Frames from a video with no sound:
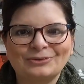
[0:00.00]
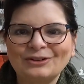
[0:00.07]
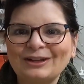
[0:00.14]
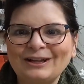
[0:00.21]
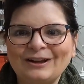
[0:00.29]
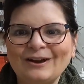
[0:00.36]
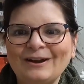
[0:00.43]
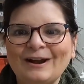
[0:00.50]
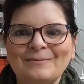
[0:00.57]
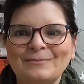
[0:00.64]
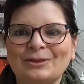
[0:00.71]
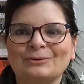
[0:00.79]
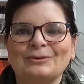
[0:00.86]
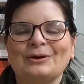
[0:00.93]
really good.
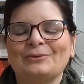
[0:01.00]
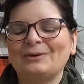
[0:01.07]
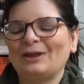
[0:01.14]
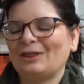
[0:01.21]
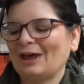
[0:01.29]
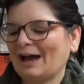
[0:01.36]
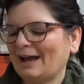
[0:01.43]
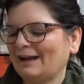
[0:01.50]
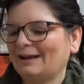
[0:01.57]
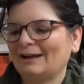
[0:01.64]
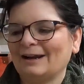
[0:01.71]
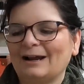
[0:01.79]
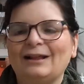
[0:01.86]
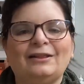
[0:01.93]
I'm thrilled with that,
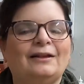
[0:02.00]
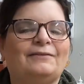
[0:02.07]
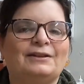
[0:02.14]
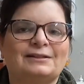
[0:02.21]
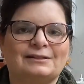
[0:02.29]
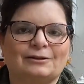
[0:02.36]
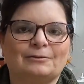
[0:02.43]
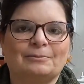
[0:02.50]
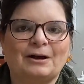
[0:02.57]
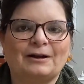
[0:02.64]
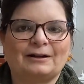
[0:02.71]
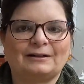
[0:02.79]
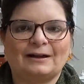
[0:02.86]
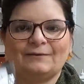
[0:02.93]
and I love this little
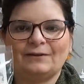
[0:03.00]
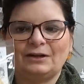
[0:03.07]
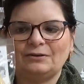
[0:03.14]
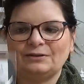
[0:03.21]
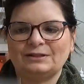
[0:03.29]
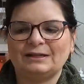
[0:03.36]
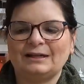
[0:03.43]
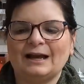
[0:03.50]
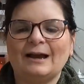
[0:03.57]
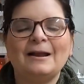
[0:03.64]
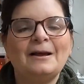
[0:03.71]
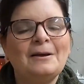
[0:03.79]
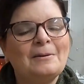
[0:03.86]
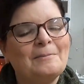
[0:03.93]
product. I haven't used it
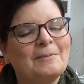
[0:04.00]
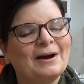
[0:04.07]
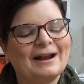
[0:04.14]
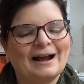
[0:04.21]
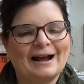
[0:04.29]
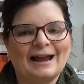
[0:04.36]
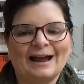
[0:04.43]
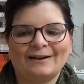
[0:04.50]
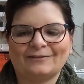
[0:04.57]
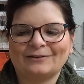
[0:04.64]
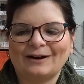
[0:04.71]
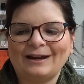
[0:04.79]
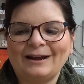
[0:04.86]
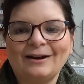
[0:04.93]
yet, but I have
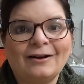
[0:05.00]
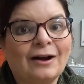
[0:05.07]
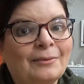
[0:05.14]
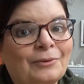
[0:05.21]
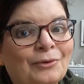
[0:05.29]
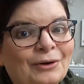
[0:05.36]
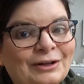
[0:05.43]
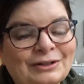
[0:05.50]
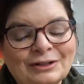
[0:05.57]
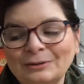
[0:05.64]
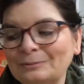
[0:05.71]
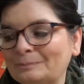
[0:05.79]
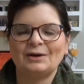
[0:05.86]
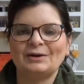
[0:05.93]
it right here. I'm going
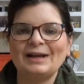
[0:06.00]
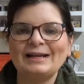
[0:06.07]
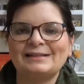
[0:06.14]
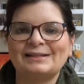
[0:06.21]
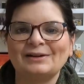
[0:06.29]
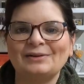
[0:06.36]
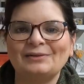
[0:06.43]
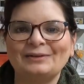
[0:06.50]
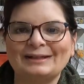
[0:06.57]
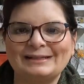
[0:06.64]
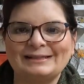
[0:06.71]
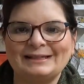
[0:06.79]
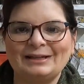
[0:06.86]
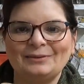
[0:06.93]
to. Okay, so
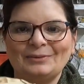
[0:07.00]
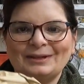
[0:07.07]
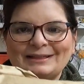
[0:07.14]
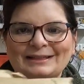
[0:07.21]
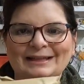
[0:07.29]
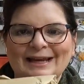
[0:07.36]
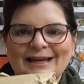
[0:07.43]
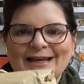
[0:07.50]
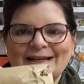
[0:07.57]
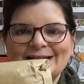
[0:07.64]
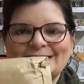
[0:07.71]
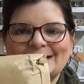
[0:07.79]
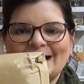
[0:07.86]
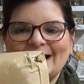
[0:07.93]
let's see what today
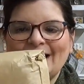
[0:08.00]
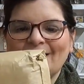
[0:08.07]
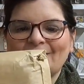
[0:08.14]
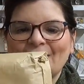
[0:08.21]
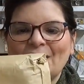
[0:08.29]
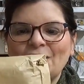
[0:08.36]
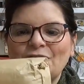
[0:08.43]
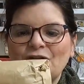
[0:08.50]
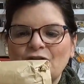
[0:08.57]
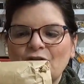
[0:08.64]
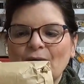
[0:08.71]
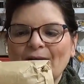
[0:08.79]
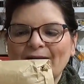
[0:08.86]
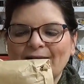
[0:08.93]
is. I have
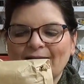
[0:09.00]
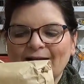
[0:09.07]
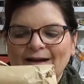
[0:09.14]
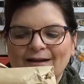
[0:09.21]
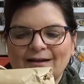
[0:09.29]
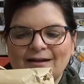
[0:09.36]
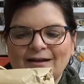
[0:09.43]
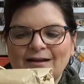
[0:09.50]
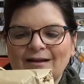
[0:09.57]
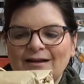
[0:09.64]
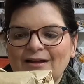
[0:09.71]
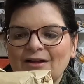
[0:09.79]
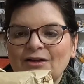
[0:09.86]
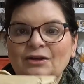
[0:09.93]
no idea.
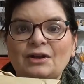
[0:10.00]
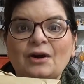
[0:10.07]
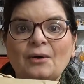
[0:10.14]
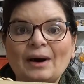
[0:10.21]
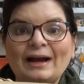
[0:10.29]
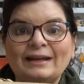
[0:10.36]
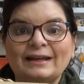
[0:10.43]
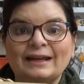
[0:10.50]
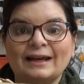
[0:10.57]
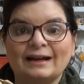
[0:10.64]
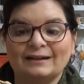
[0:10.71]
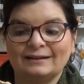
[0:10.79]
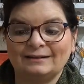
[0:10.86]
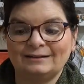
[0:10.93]
No
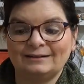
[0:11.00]
idea.